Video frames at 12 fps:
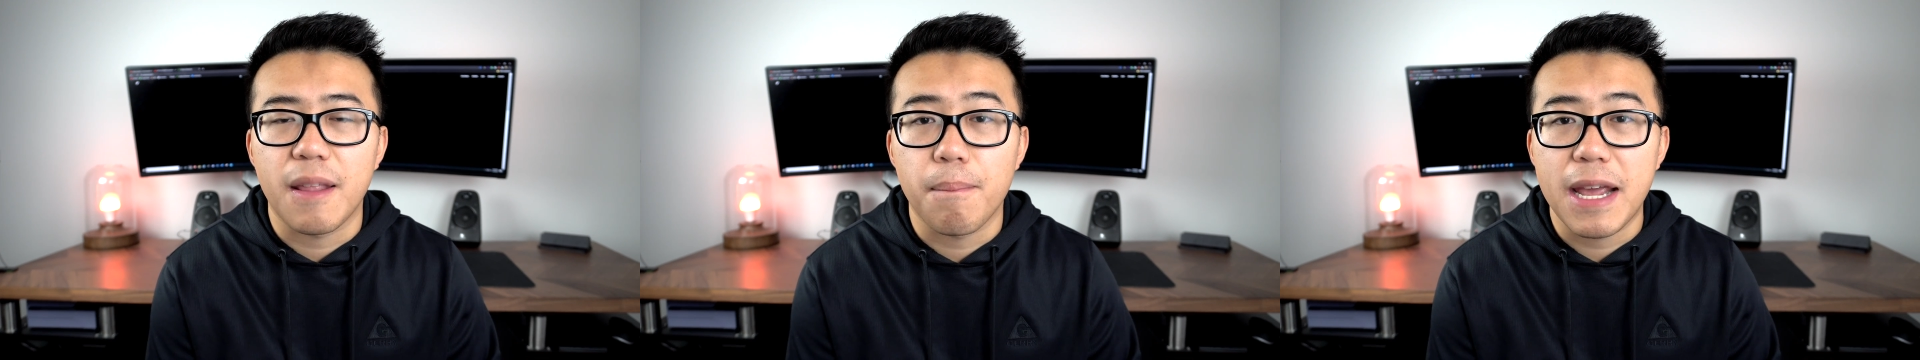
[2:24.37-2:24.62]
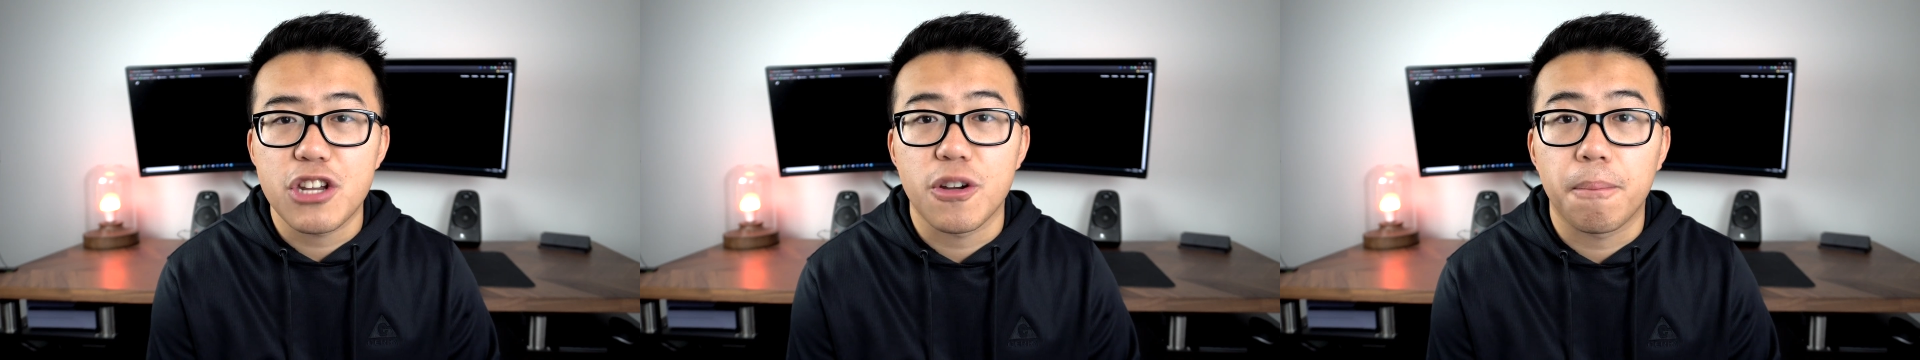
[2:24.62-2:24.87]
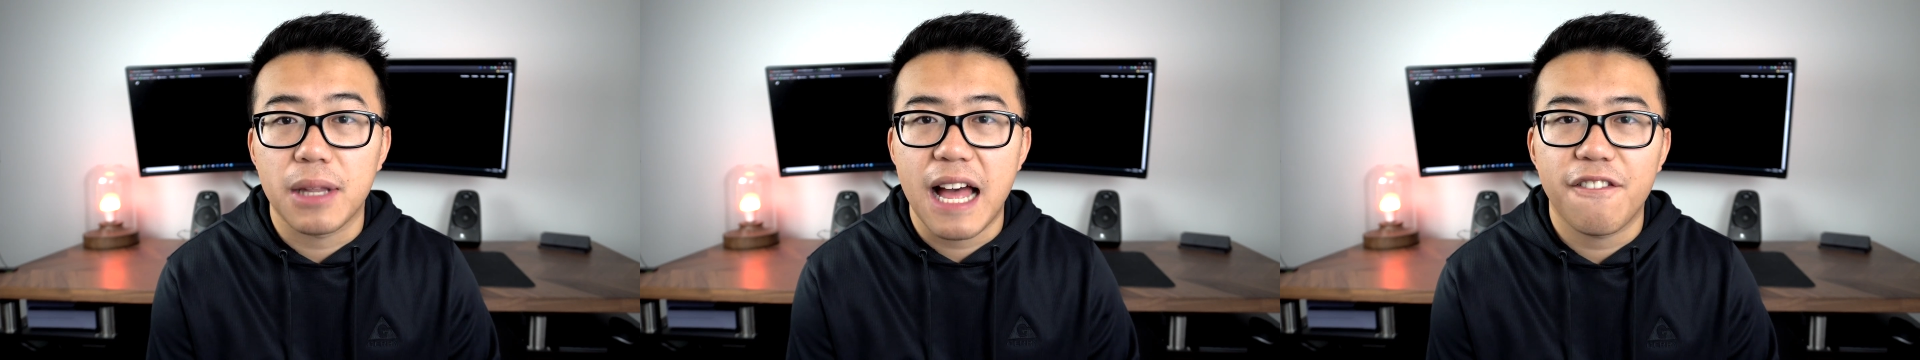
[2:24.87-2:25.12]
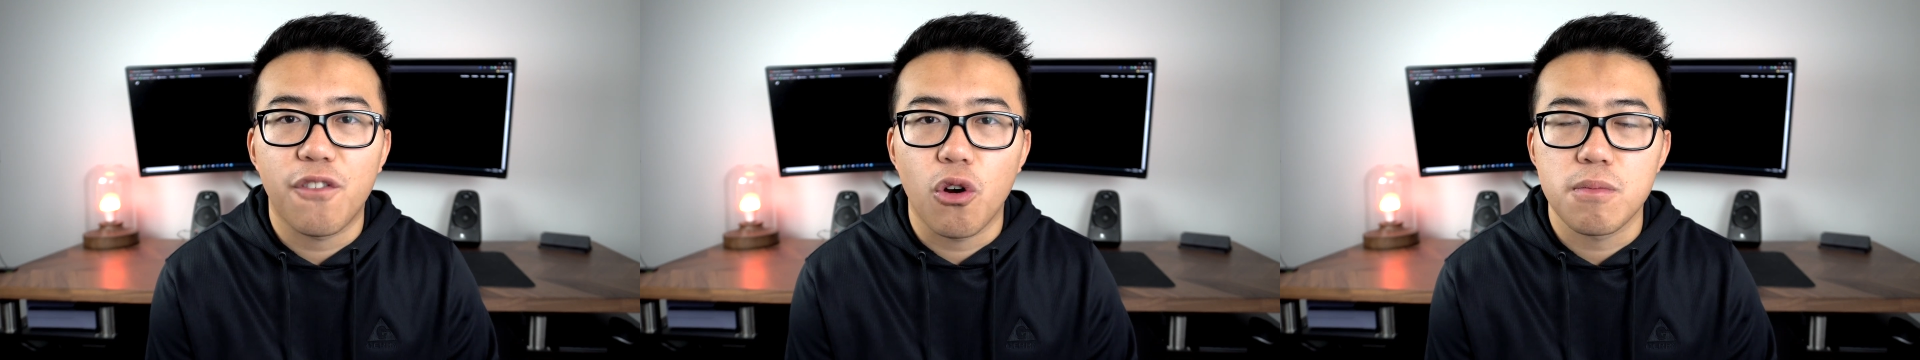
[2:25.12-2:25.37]
the major
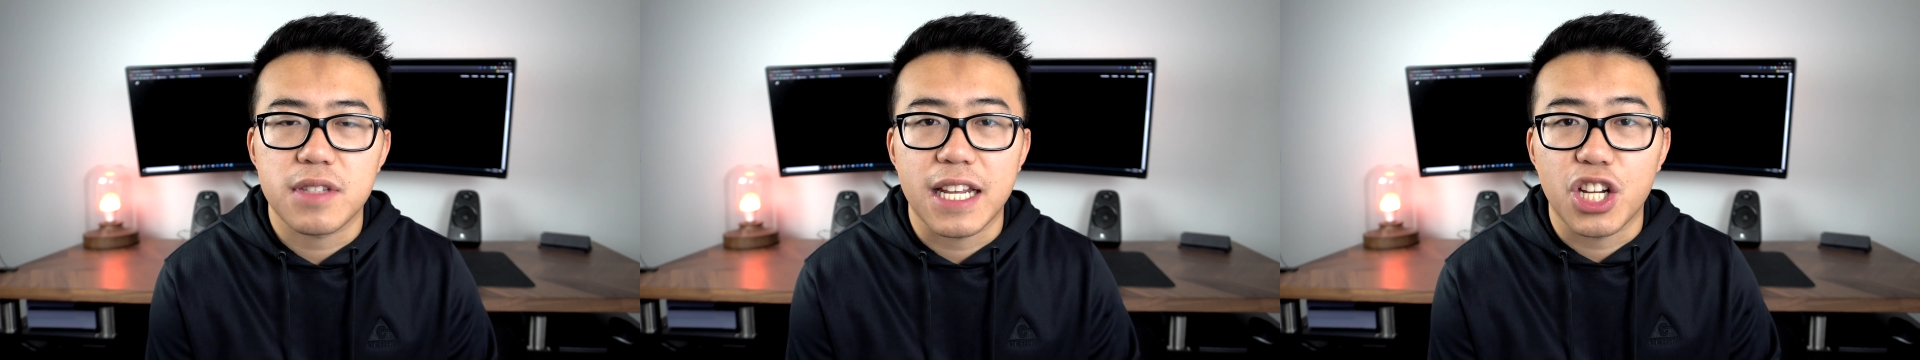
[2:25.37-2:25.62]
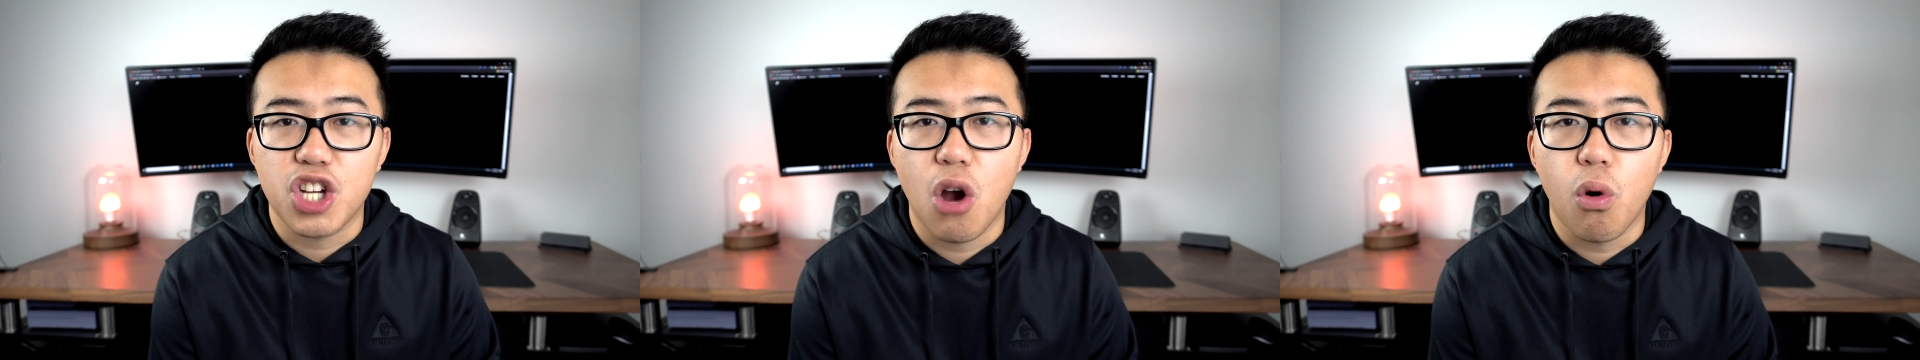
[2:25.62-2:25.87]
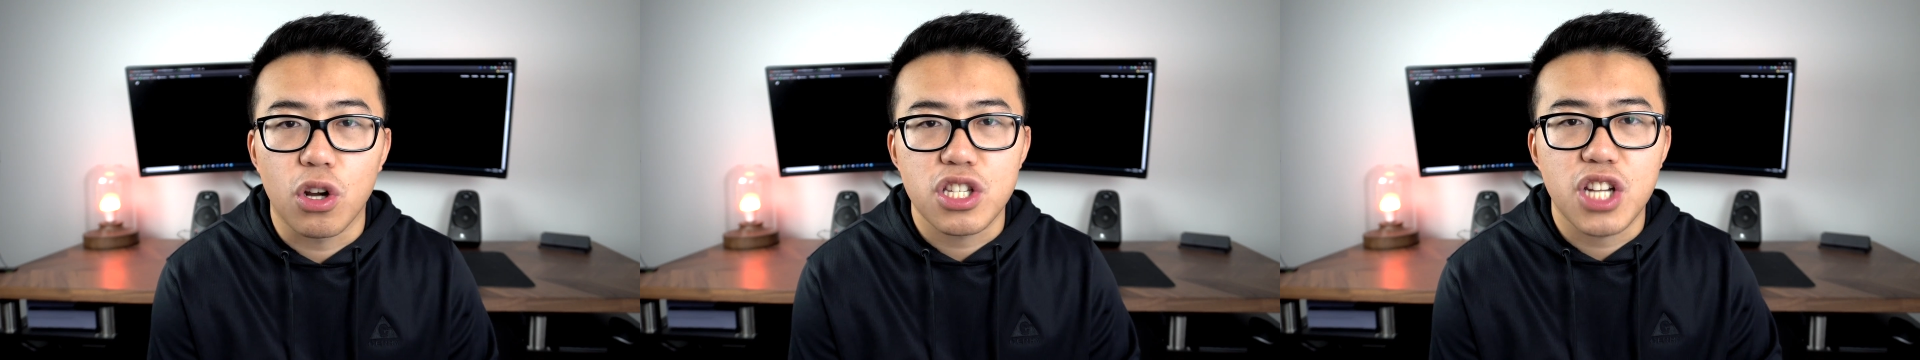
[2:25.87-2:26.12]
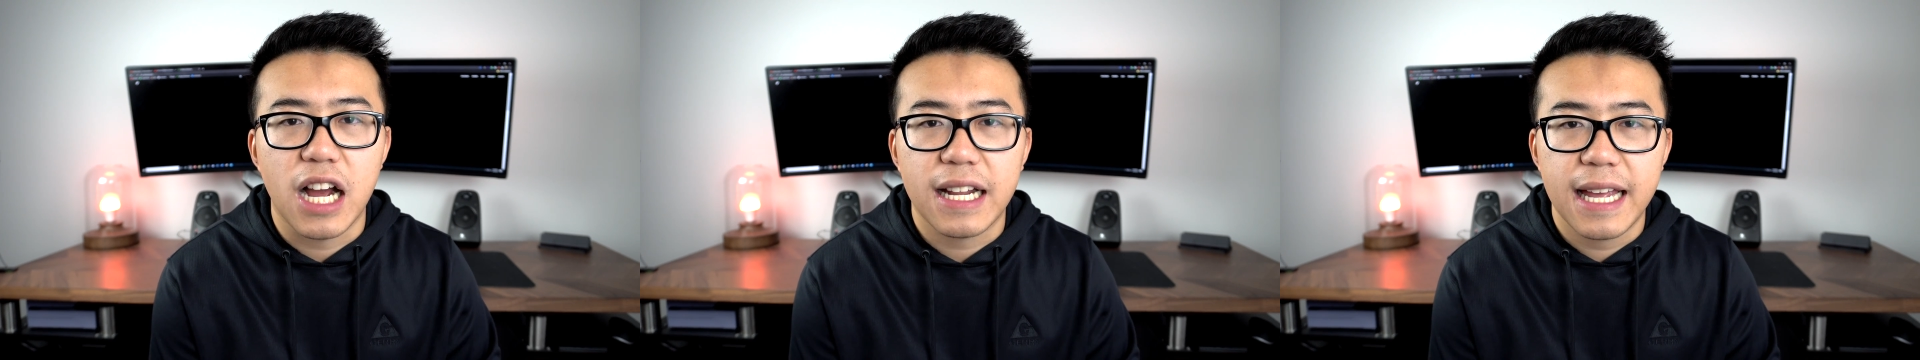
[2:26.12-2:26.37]
platforms like GOAT or
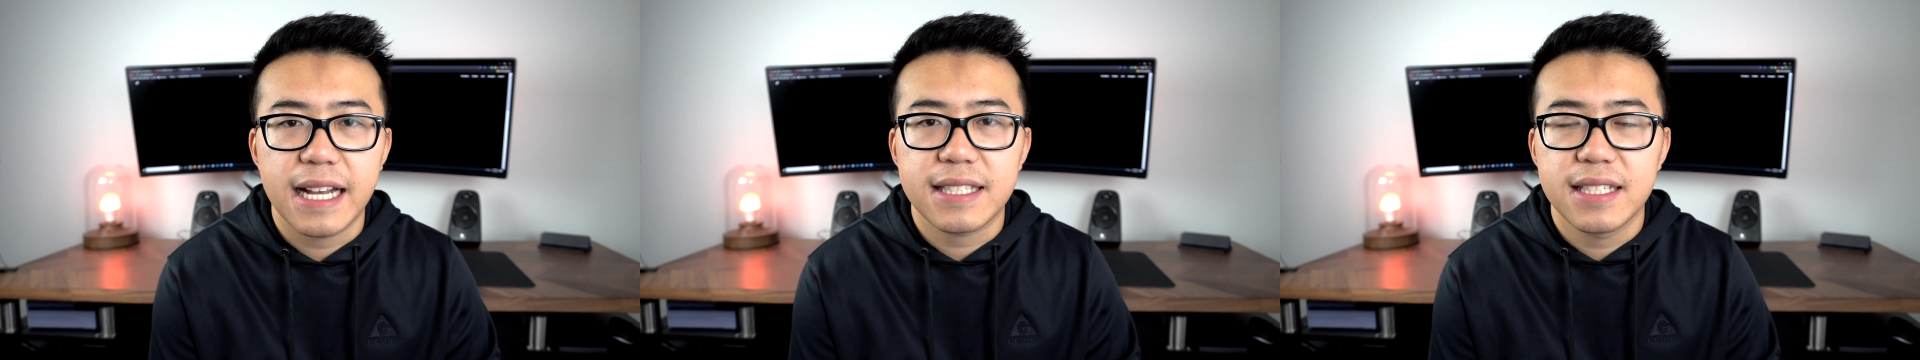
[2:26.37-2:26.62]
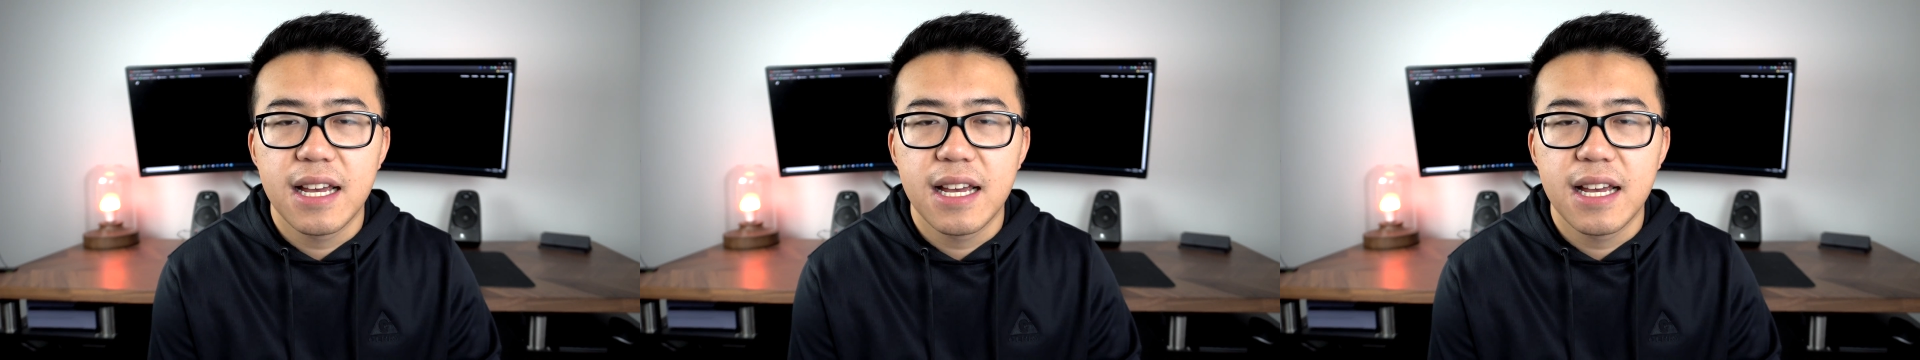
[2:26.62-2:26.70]
StockX,